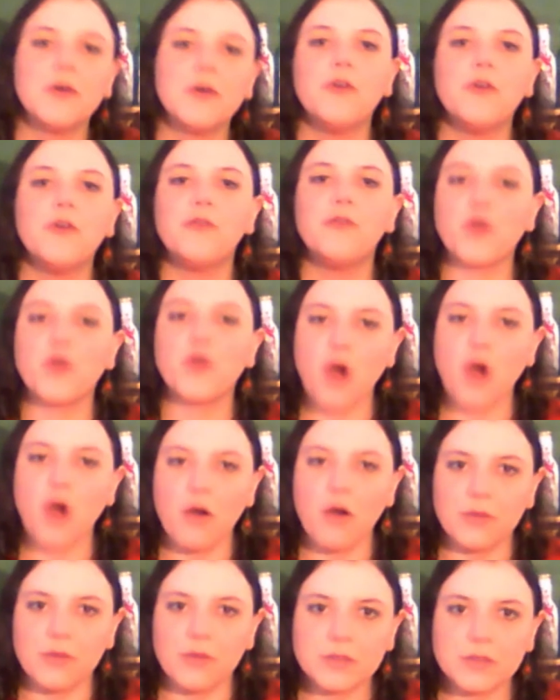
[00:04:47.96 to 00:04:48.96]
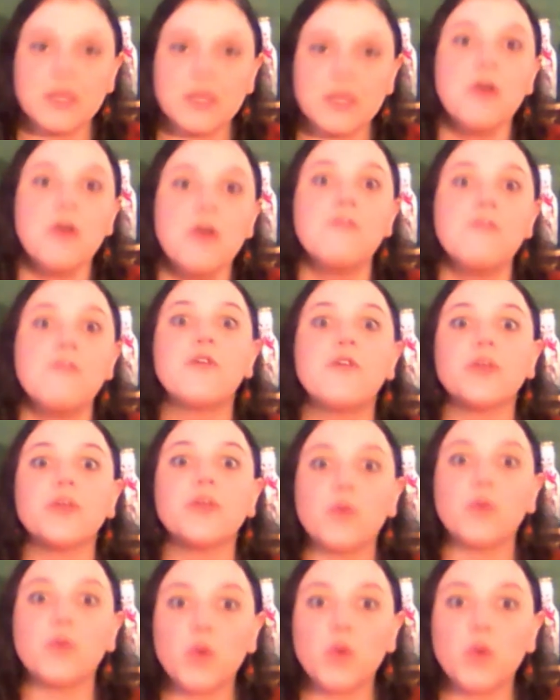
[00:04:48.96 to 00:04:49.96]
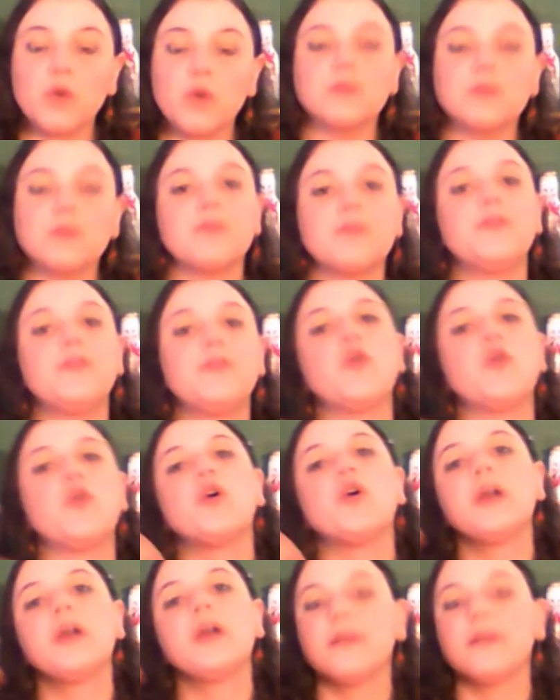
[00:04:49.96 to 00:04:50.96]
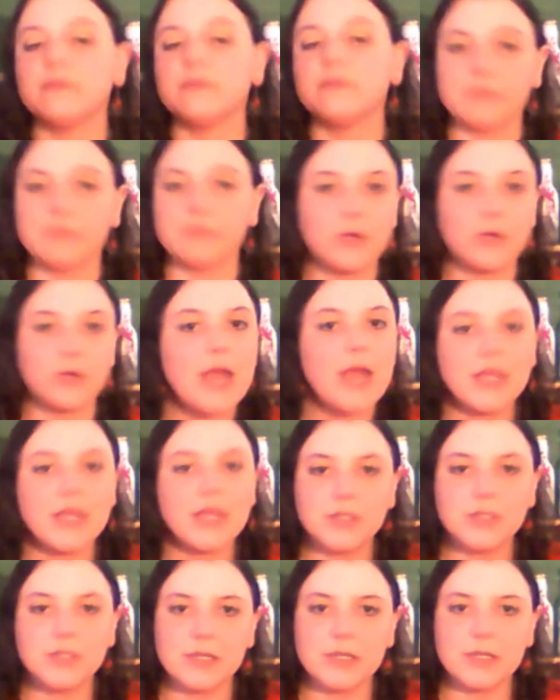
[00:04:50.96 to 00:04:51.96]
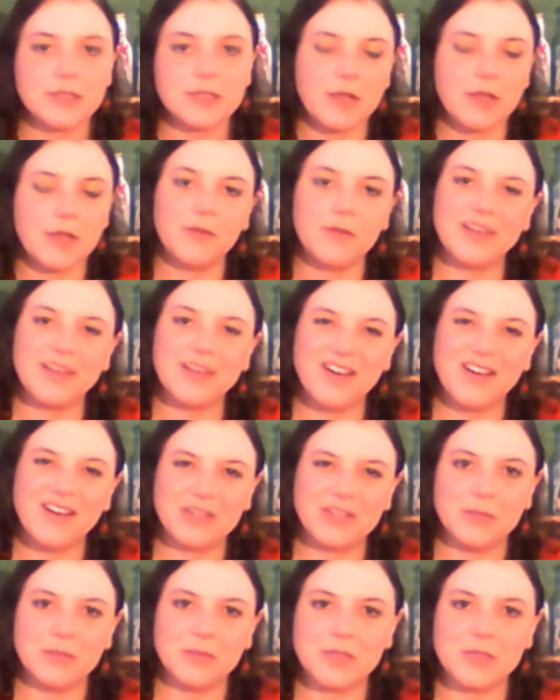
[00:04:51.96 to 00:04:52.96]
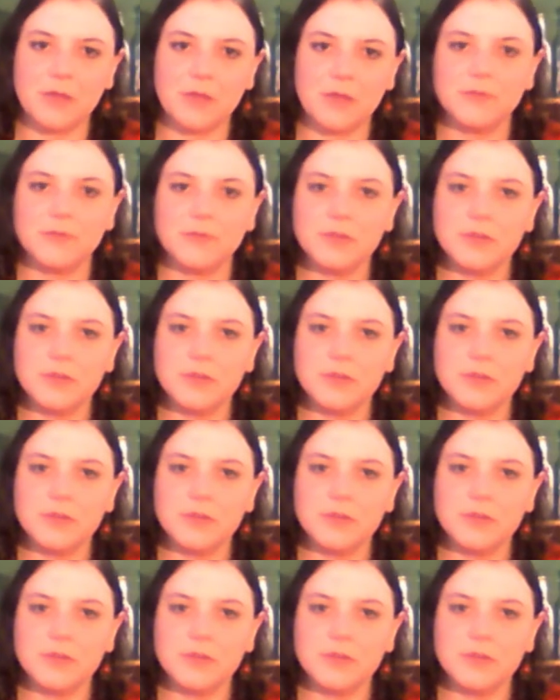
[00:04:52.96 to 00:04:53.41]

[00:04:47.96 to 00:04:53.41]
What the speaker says: for others, for the world, for creation itself and God himself, okay?